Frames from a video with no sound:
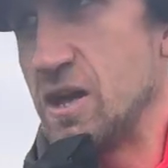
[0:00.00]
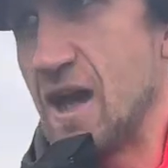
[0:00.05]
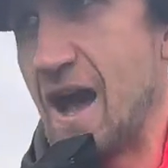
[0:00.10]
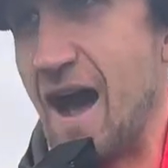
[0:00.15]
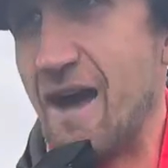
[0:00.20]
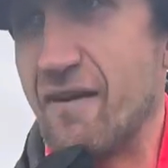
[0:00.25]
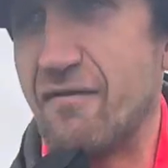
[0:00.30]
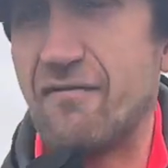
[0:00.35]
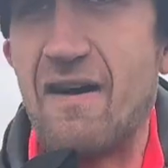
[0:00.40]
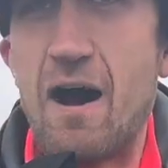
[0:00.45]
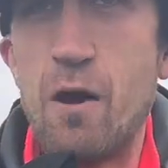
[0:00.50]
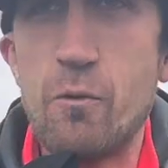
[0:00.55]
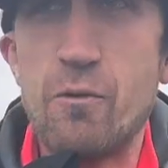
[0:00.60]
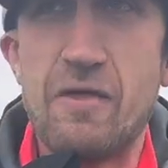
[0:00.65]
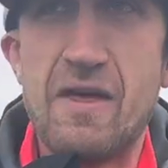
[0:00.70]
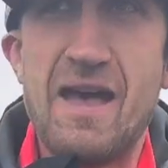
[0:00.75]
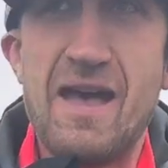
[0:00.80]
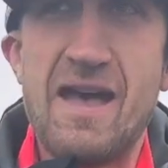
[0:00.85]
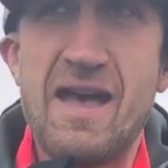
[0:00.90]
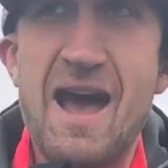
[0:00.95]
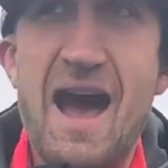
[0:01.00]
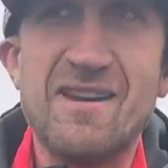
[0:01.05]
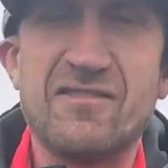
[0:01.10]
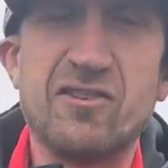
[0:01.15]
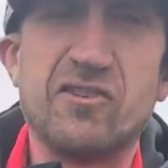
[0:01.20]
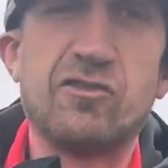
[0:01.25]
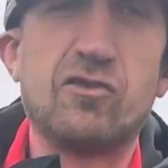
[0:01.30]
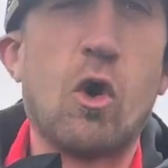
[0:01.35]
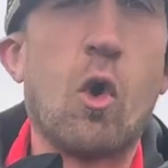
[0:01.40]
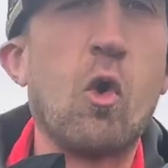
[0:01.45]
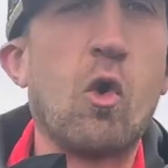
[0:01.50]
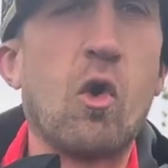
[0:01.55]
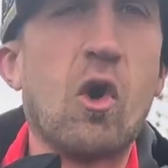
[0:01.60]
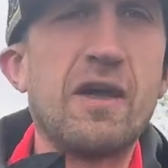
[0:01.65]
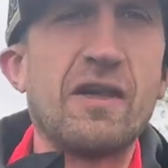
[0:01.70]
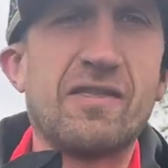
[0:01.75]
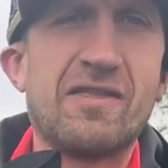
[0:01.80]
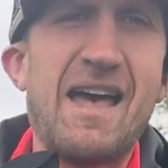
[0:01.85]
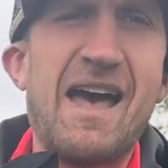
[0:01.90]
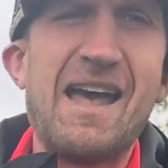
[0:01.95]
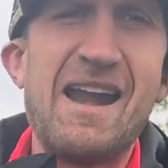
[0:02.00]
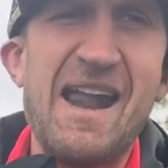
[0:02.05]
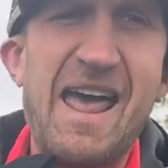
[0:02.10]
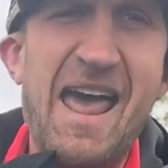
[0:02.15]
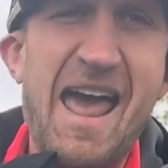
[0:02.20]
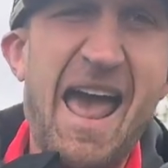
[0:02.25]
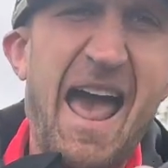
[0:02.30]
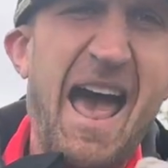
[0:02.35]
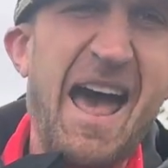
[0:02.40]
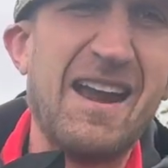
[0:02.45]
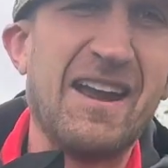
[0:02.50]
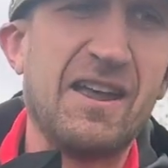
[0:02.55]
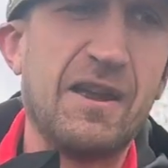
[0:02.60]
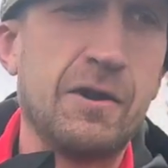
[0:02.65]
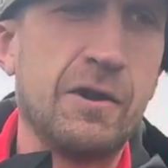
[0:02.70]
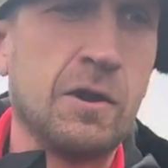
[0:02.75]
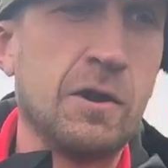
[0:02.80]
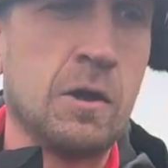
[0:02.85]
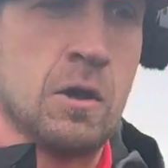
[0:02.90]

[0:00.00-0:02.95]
I found that I just don't like that added